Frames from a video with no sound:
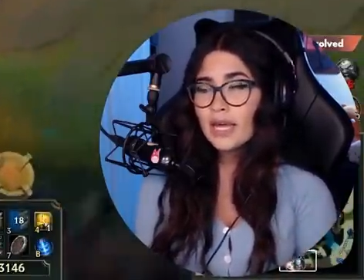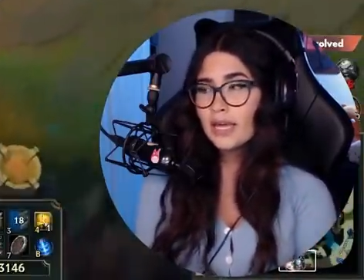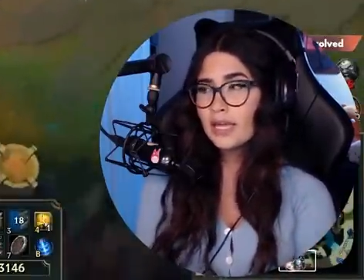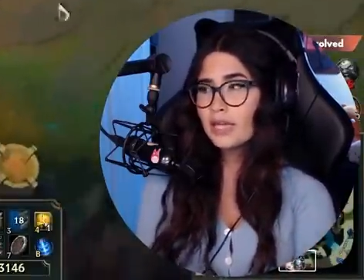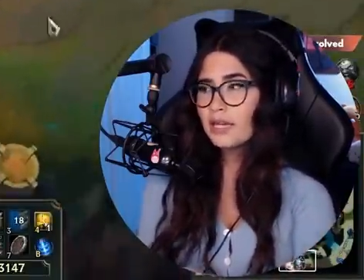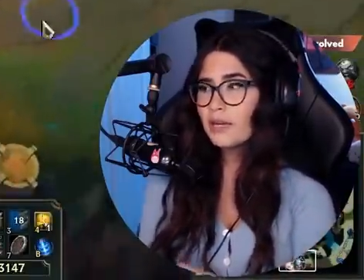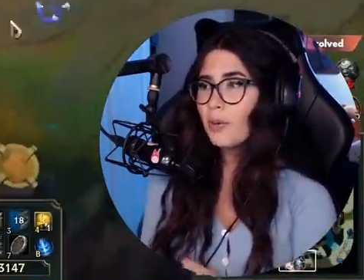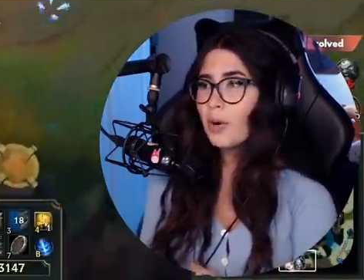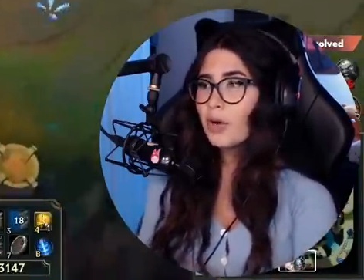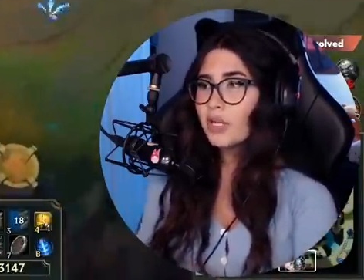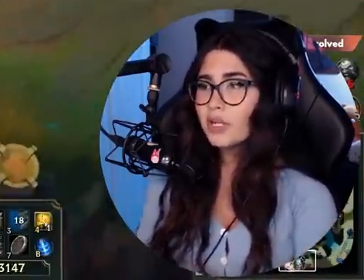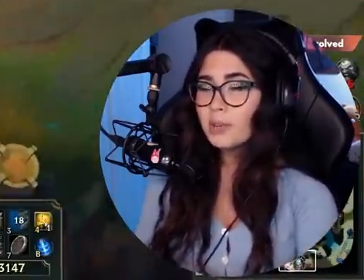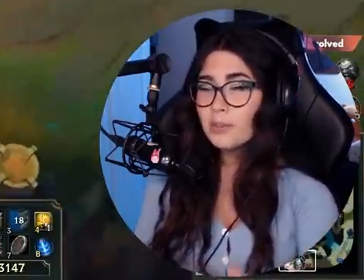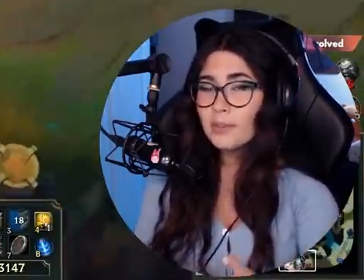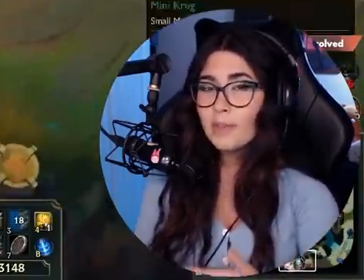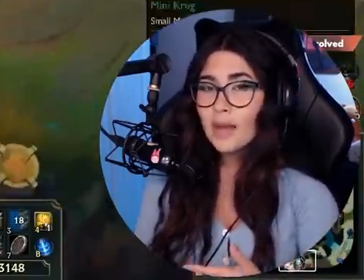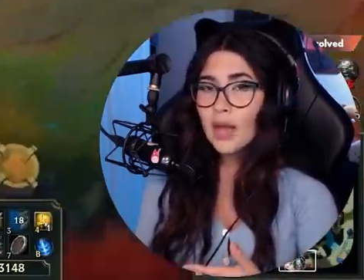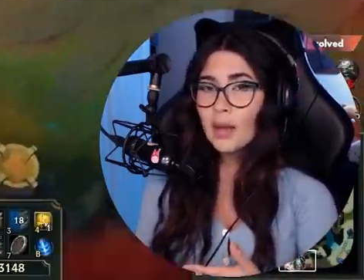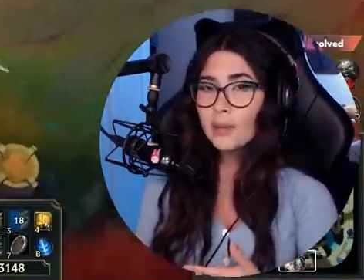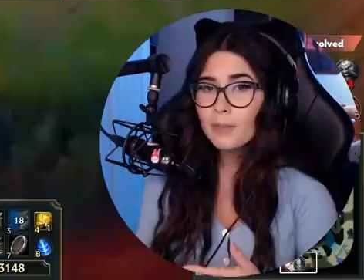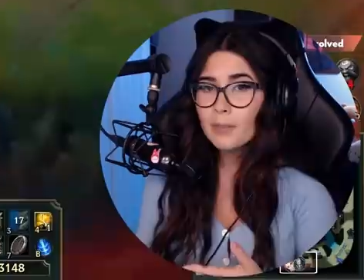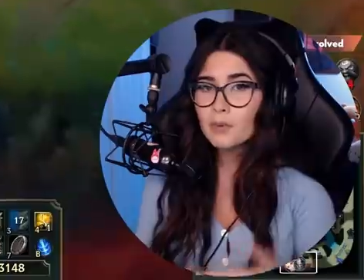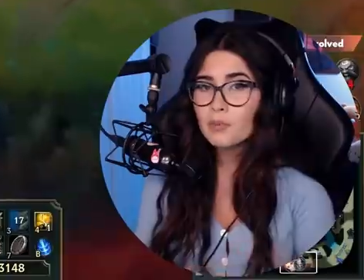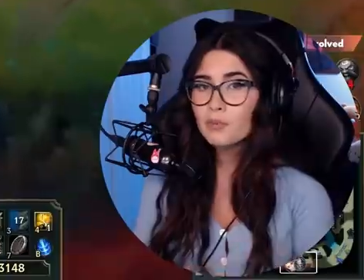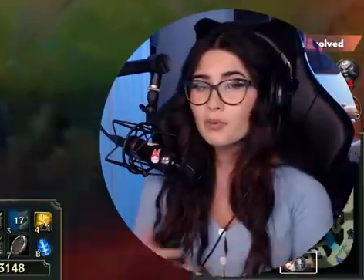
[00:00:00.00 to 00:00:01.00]
you know, on the
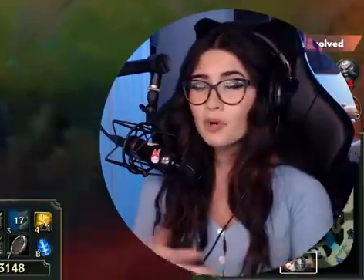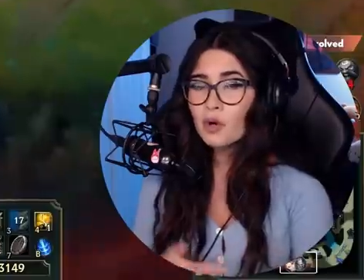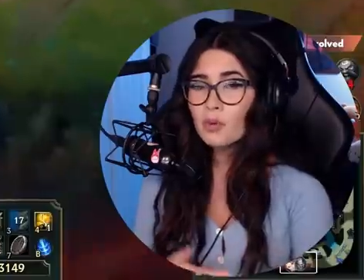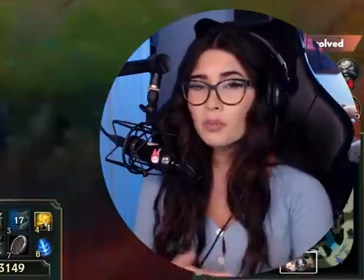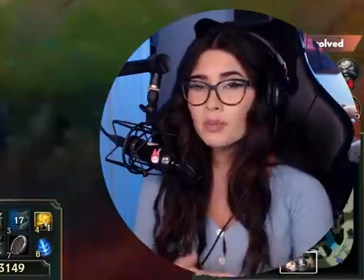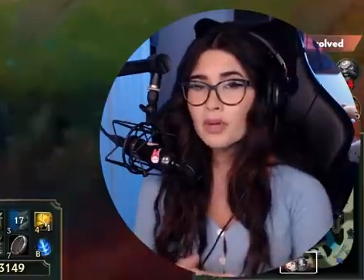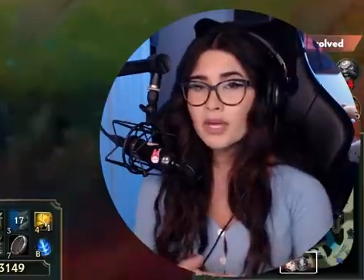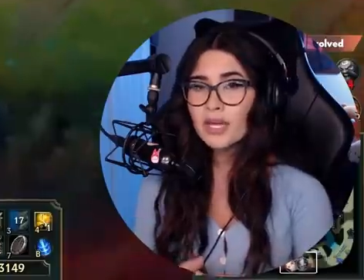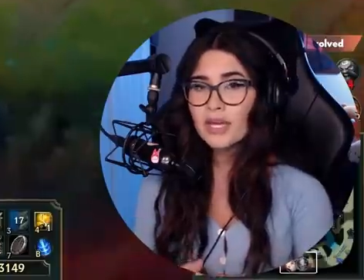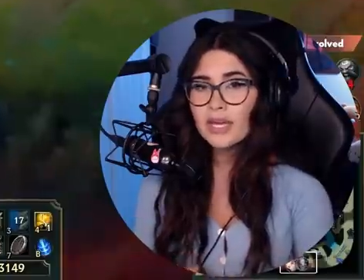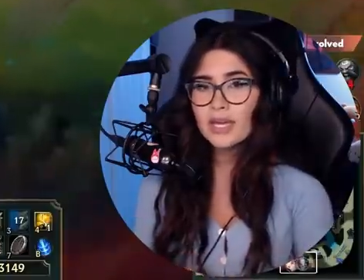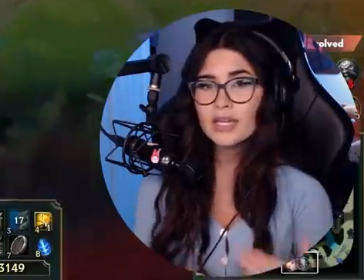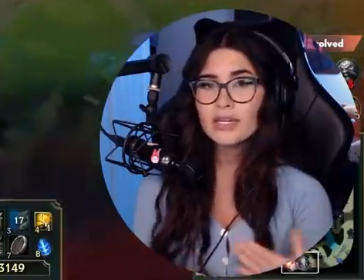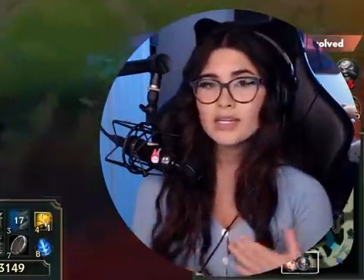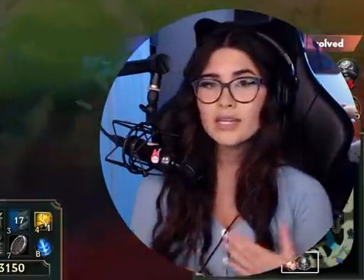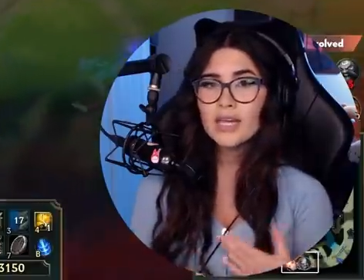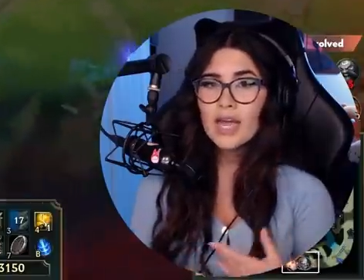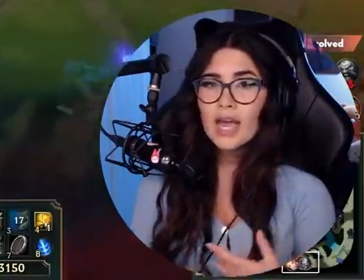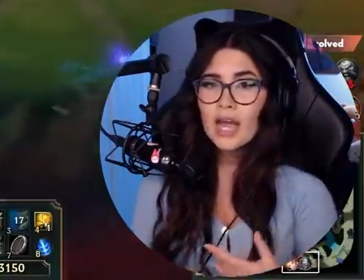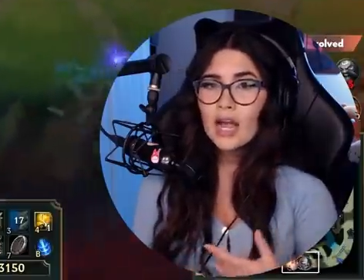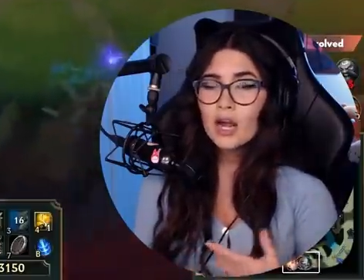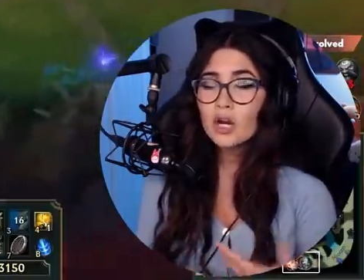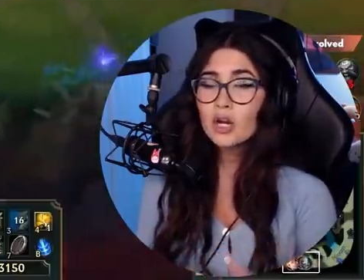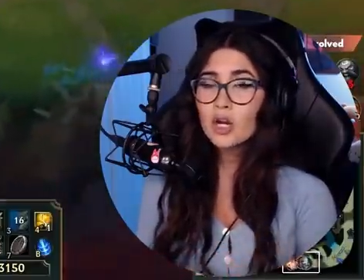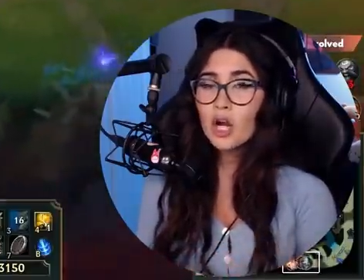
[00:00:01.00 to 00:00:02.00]
map, and roaming, and
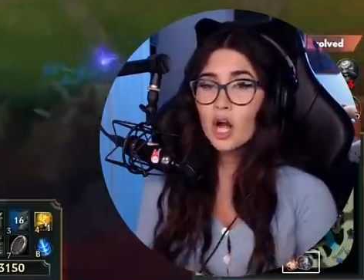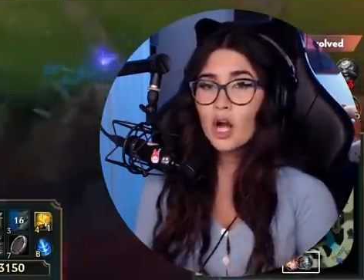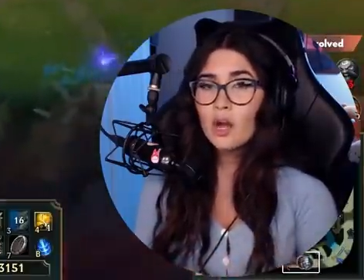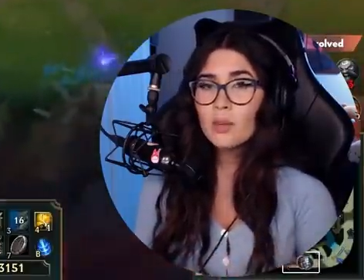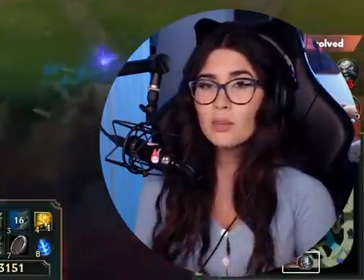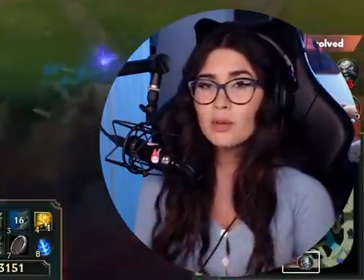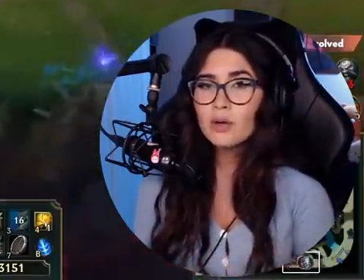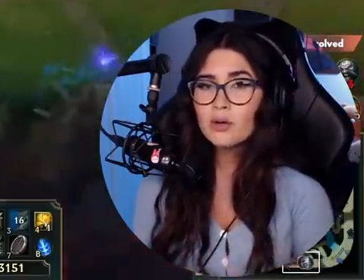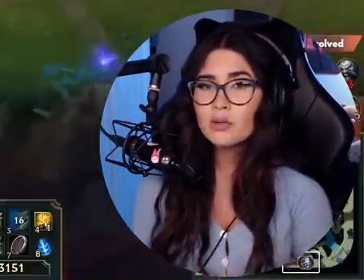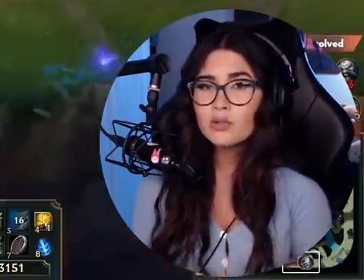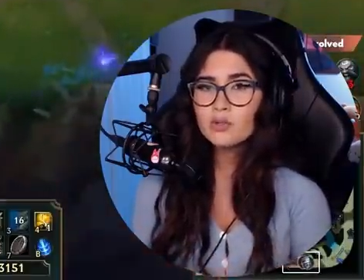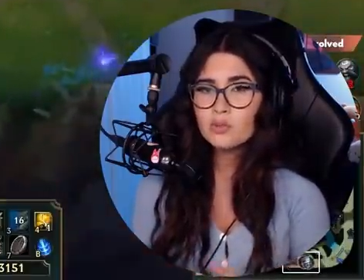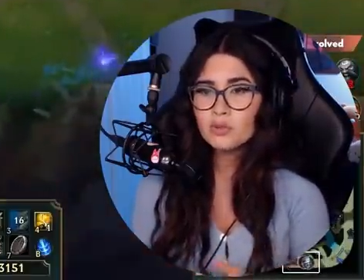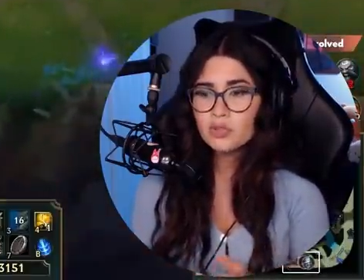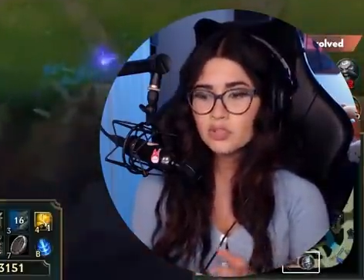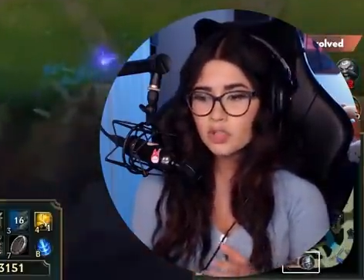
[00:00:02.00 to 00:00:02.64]
her combos,